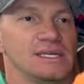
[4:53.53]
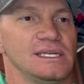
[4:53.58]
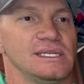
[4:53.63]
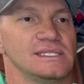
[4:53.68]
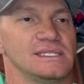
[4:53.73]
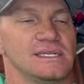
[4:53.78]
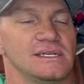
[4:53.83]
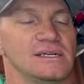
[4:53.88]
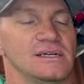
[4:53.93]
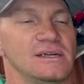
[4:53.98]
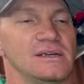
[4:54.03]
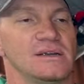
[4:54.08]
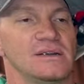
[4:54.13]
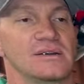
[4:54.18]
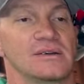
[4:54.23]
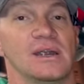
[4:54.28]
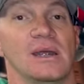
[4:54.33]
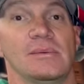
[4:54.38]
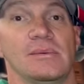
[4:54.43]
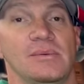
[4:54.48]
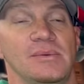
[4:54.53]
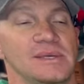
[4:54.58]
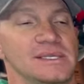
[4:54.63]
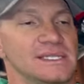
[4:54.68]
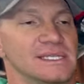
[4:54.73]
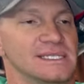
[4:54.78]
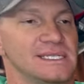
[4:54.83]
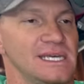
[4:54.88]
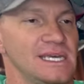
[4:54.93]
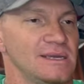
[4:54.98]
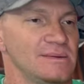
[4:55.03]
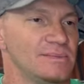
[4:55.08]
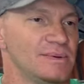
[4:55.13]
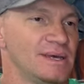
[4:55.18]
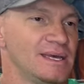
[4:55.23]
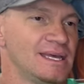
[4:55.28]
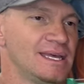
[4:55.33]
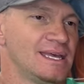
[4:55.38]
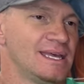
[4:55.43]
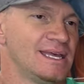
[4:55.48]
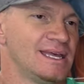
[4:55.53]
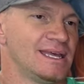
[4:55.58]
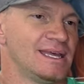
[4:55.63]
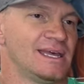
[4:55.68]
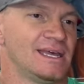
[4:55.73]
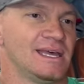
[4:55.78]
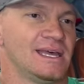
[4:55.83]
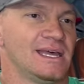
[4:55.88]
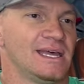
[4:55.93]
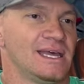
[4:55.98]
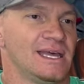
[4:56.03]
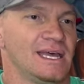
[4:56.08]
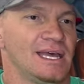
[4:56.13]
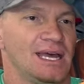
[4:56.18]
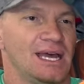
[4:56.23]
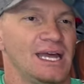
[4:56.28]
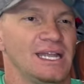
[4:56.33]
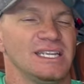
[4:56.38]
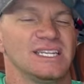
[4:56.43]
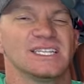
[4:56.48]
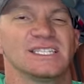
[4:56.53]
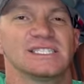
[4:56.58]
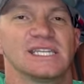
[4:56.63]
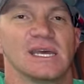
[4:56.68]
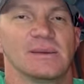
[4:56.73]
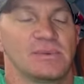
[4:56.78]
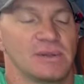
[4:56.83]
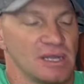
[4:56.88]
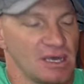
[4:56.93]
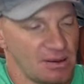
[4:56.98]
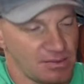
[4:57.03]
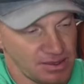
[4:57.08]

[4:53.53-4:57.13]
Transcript: easier, grab a piece of tape and just tape it up.